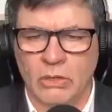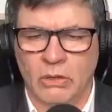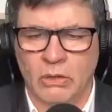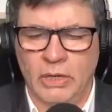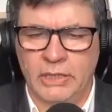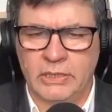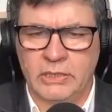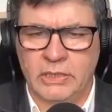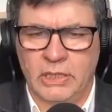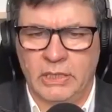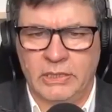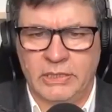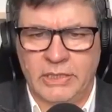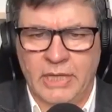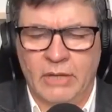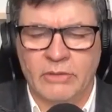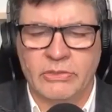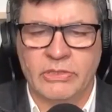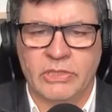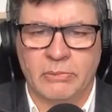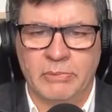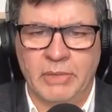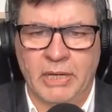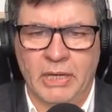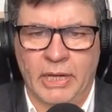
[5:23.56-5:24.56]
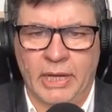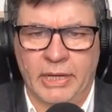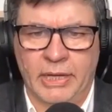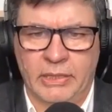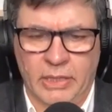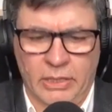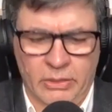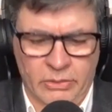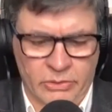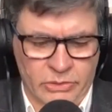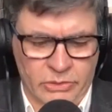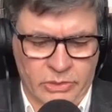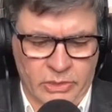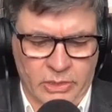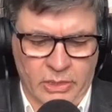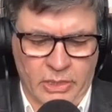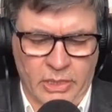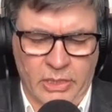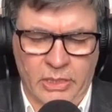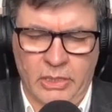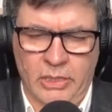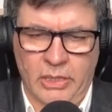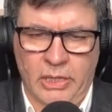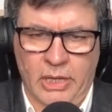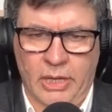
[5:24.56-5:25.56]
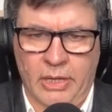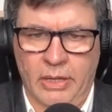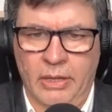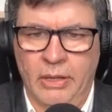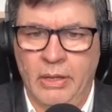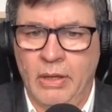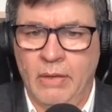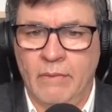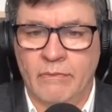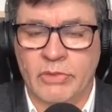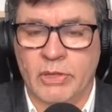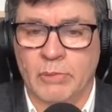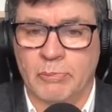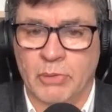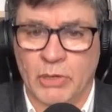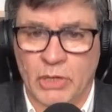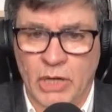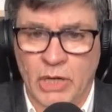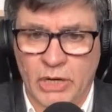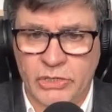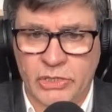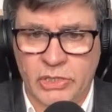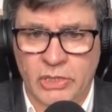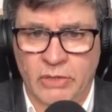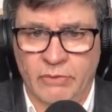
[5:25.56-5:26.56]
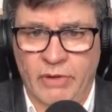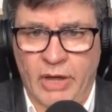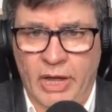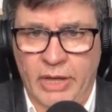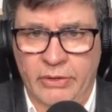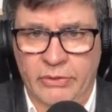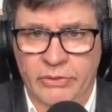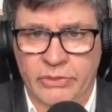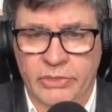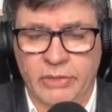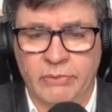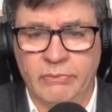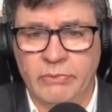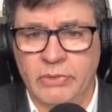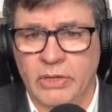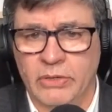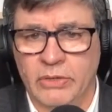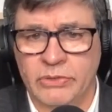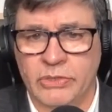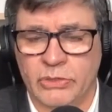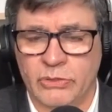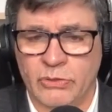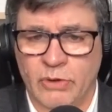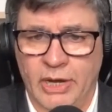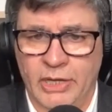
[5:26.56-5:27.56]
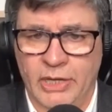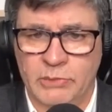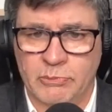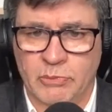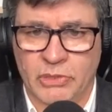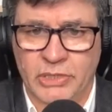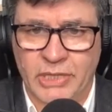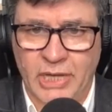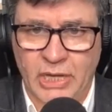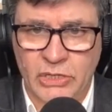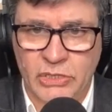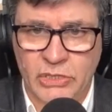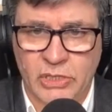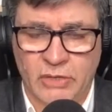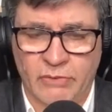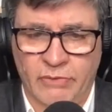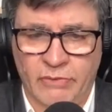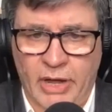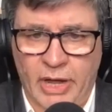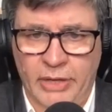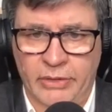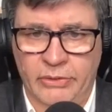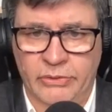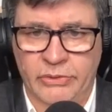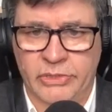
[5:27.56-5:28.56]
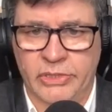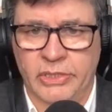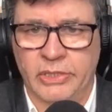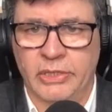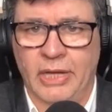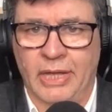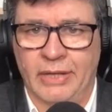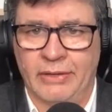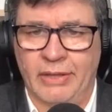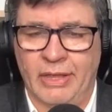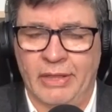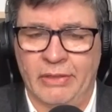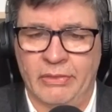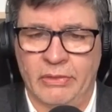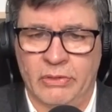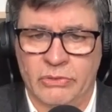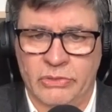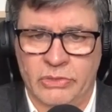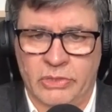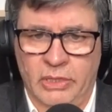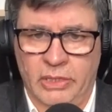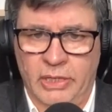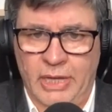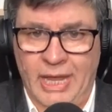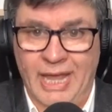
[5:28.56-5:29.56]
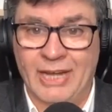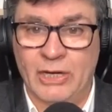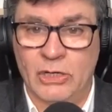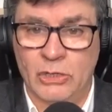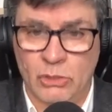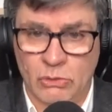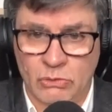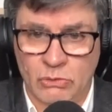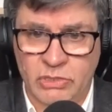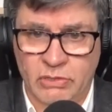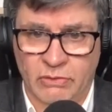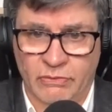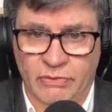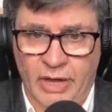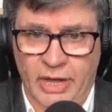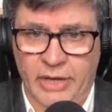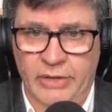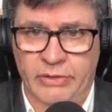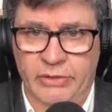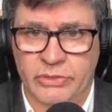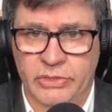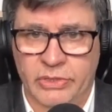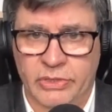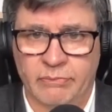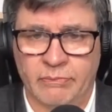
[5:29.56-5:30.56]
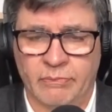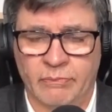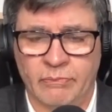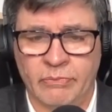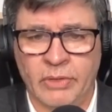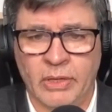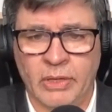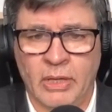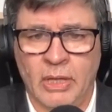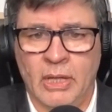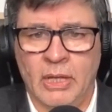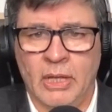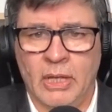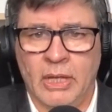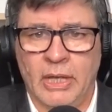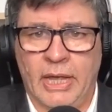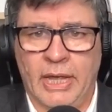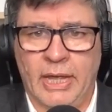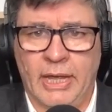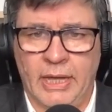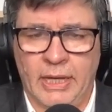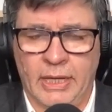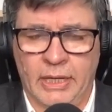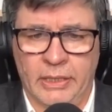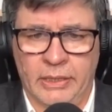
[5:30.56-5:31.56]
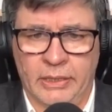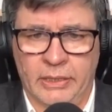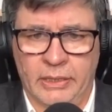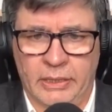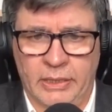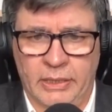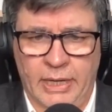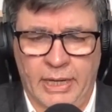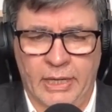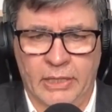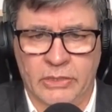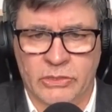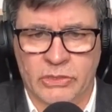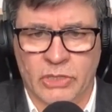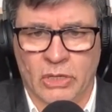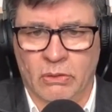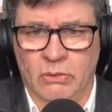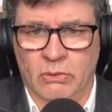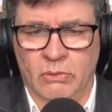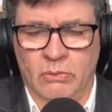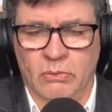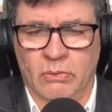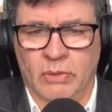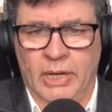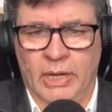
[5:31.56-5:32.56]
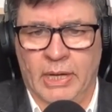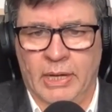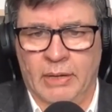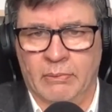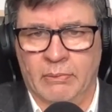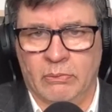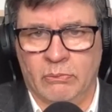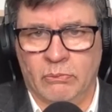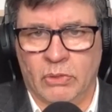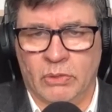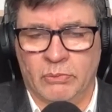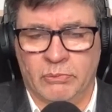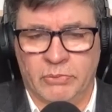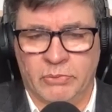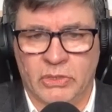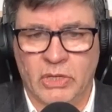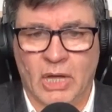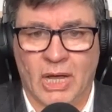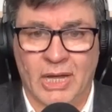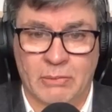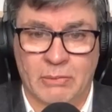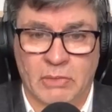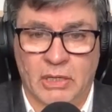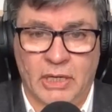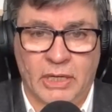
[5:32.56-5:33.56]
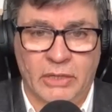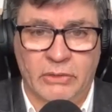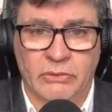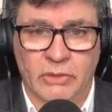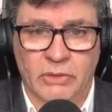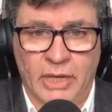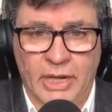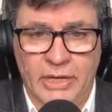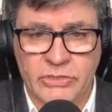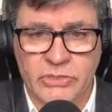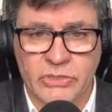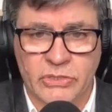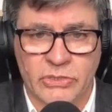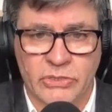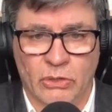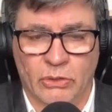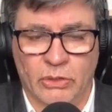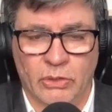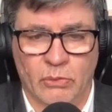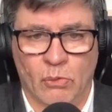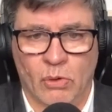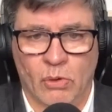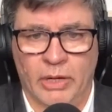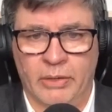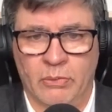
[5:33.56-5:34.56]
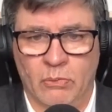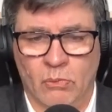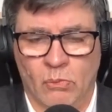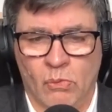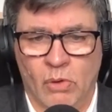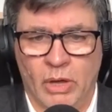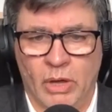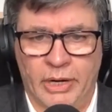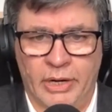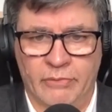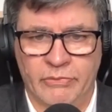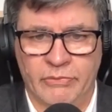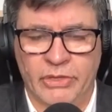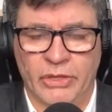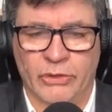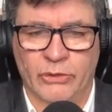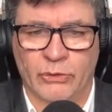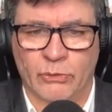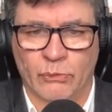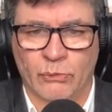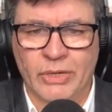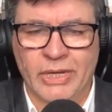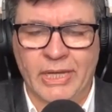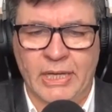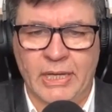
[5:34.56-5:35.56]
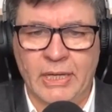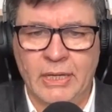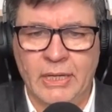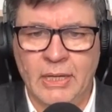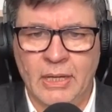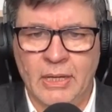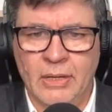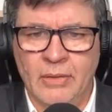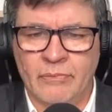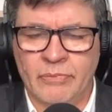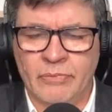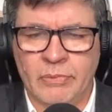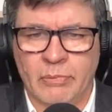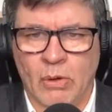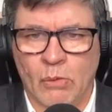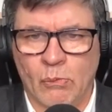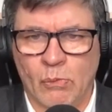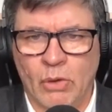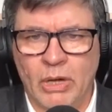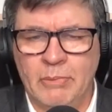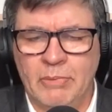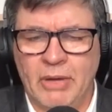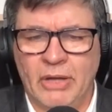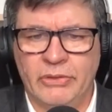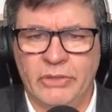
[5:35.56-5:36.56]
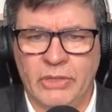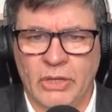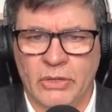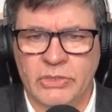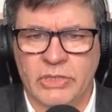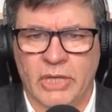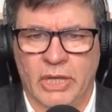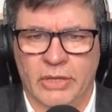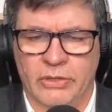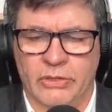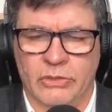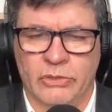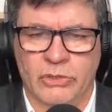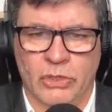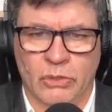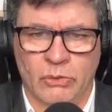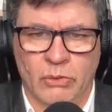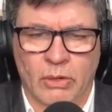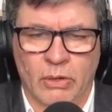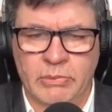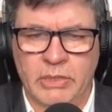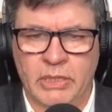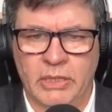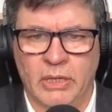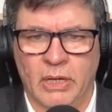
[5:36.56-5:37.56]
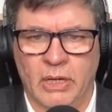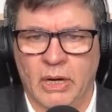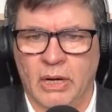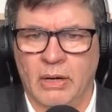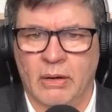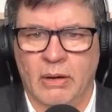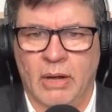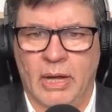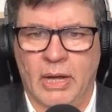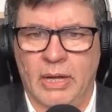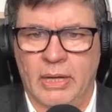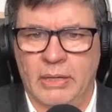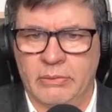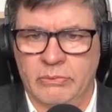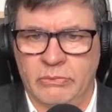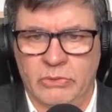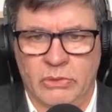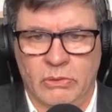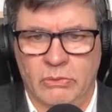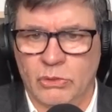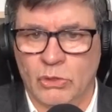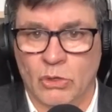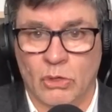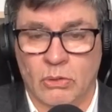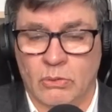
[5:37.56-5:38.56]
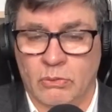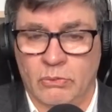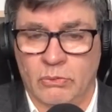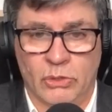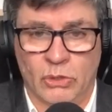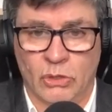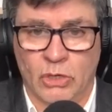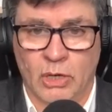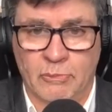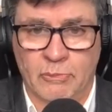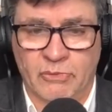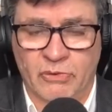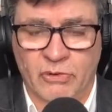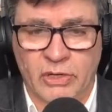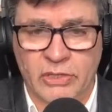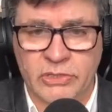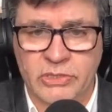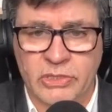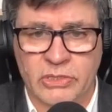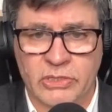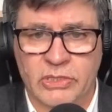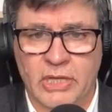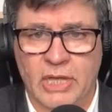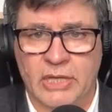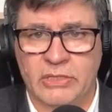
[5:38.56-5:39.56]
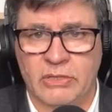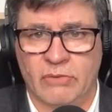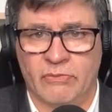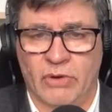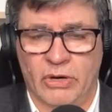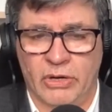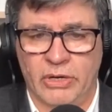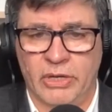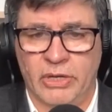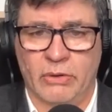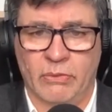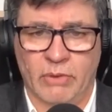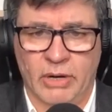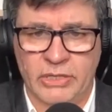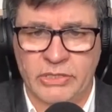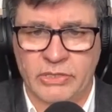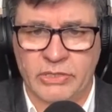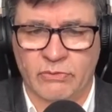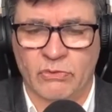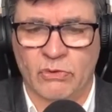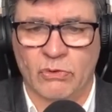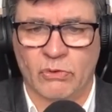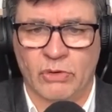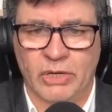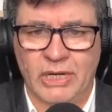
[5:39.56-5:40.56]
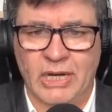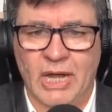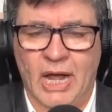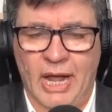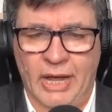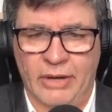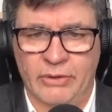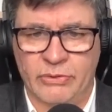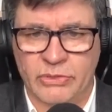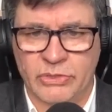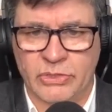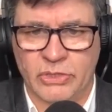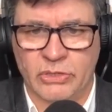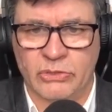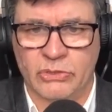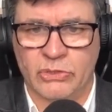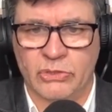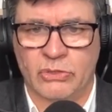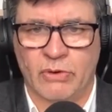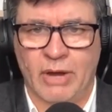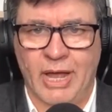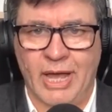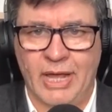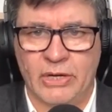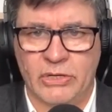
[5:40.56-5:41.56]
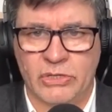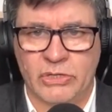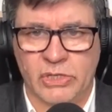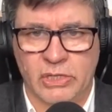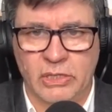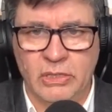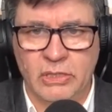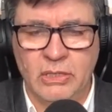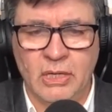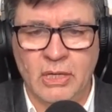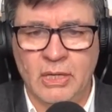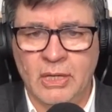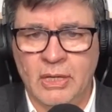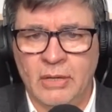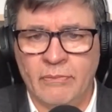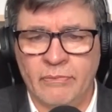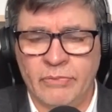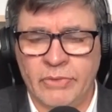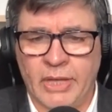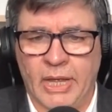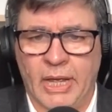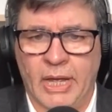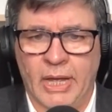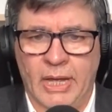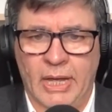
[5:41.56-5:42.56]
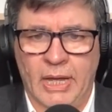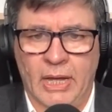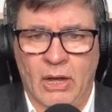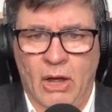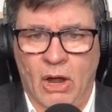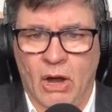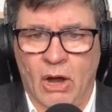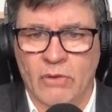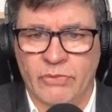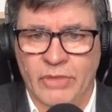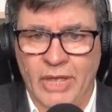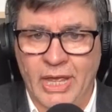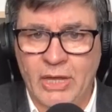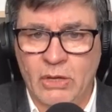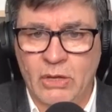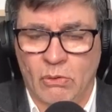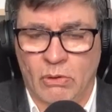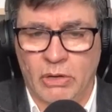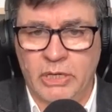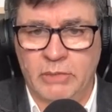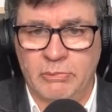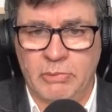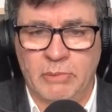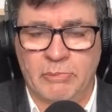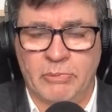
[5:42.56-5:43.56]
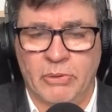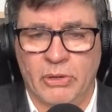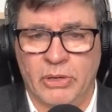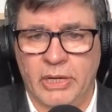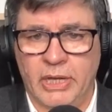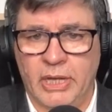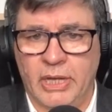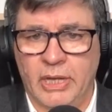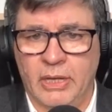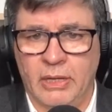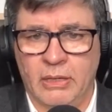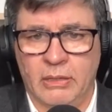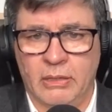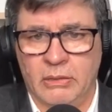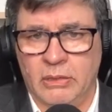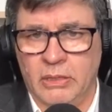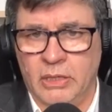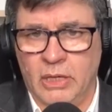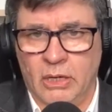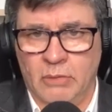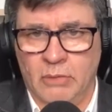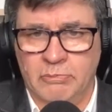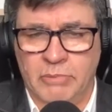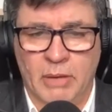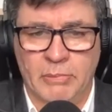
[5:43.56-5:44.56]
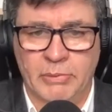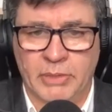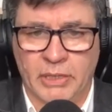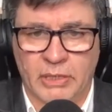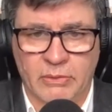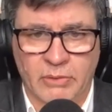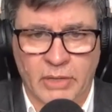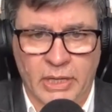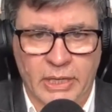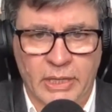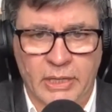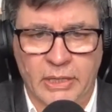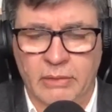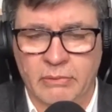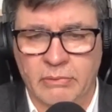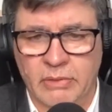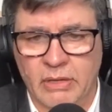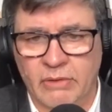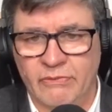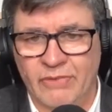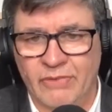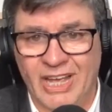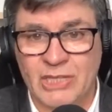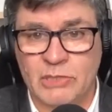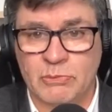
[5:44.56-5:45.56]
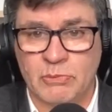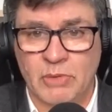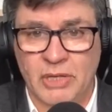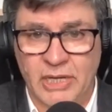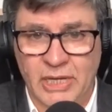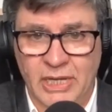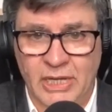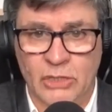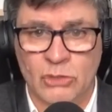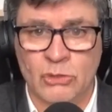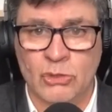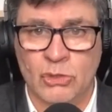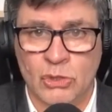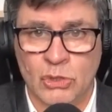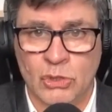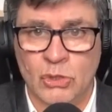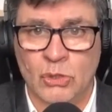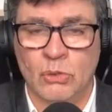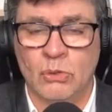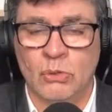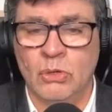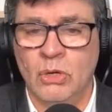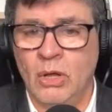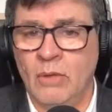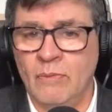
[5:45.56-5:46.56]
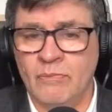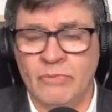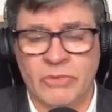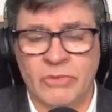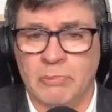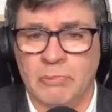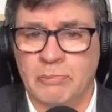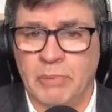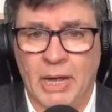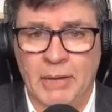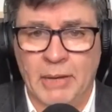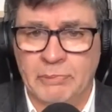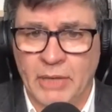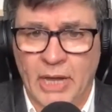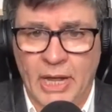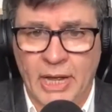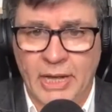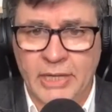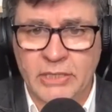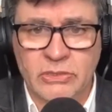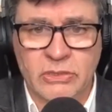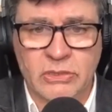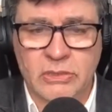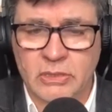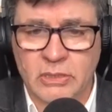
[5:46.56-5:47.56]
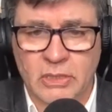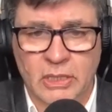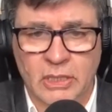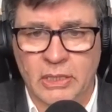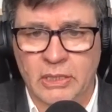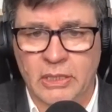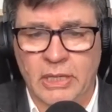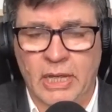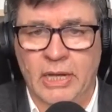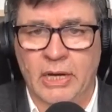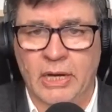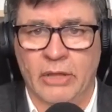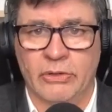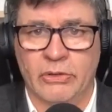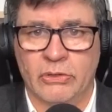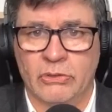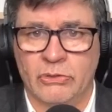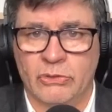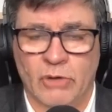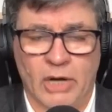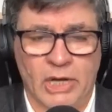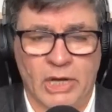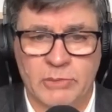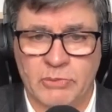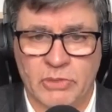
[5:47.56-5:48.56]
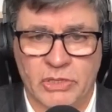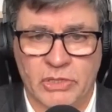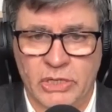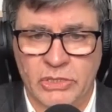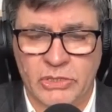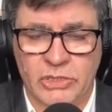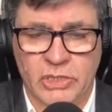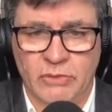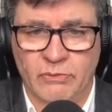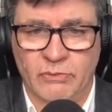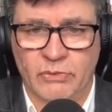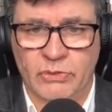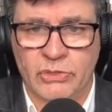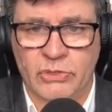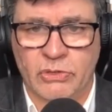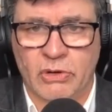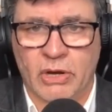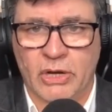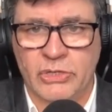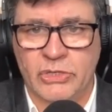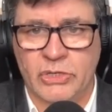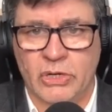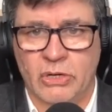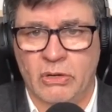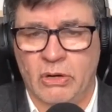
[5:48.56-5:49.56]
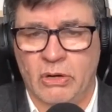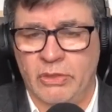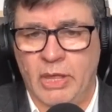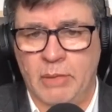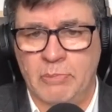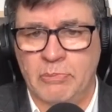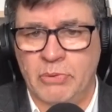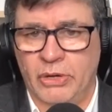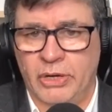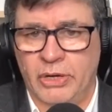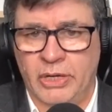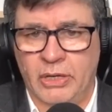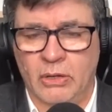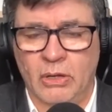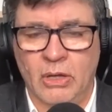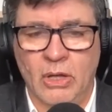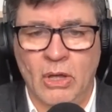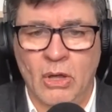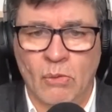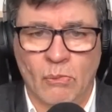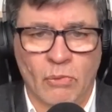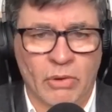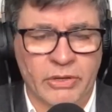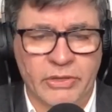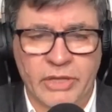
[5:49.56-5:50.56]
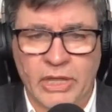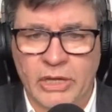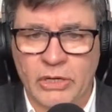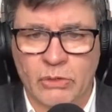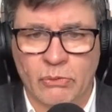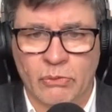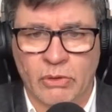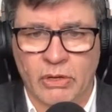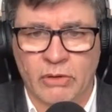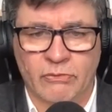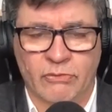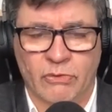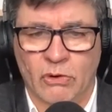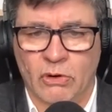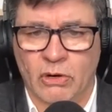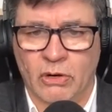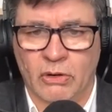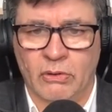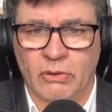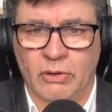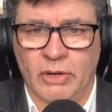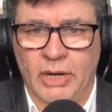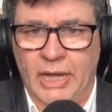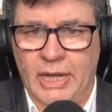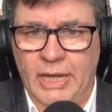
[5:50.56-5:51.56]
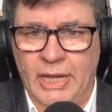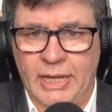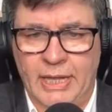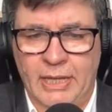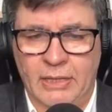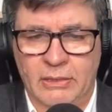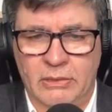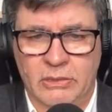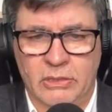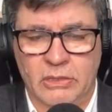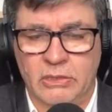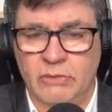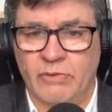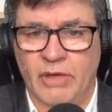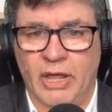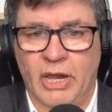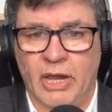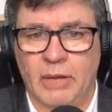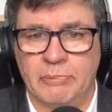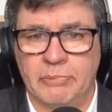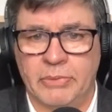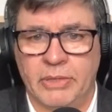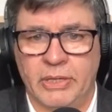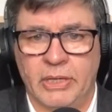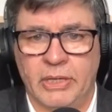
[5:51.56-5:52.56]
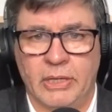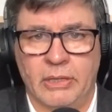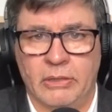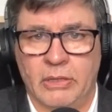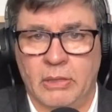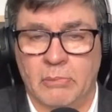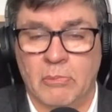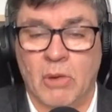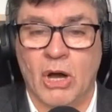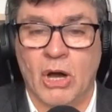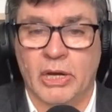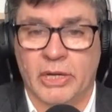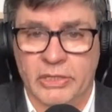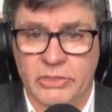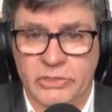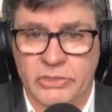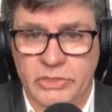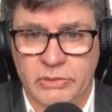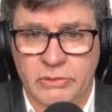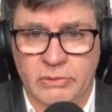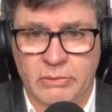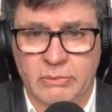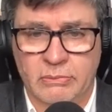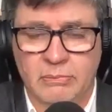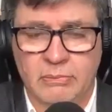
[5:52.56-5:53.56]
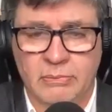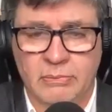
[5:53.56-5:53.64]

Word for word: so let's. It sounds to me like there's the uh, the production of hydrogen, there's a transportation of hydrogen, and then there's the end use of hydrogen and and so uh, we're talking about electrolyzers only one one of the three but what about those other two i mean uh, your, europe for instance has a very aggressive green hydrogen strategy uh, are they going to be putting you know public uh, investment into pipelines and, and other transportation infrastructure are they putting what are they doing for uh, to develop the the markets